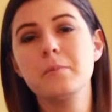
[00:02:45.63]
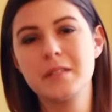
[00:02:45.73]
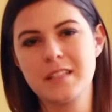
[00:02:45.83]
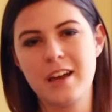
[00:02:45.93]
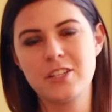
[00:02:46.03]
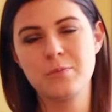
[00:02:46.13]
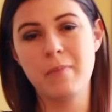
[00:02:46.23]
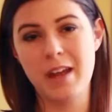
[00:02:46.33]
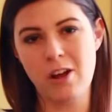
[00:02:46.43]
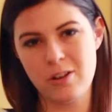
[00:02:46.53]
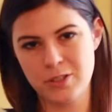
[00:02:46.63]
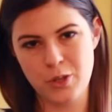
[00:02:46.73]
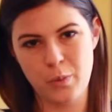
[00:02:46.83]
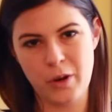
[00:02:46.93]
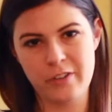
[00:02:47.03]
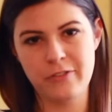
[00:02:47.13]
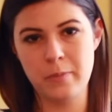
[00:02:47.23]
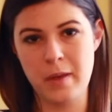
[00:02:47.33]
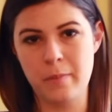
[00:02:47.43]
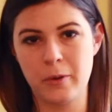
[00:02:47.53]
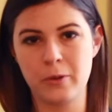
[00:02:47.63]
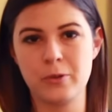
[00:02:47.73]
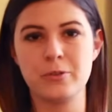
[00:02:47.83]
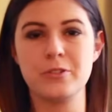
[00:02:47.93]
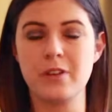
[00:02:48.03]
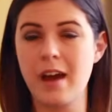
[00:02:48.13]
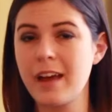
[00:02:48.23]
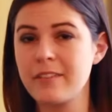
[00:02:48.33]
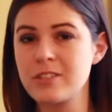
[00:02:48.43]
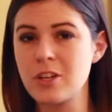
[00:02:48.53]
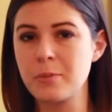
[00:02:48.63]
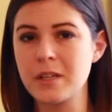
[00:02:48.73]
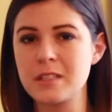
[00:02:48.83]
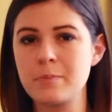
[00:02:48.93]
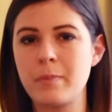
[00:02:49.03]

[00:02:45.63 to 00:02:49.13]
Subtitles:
massage might also work for people who do not have stomas,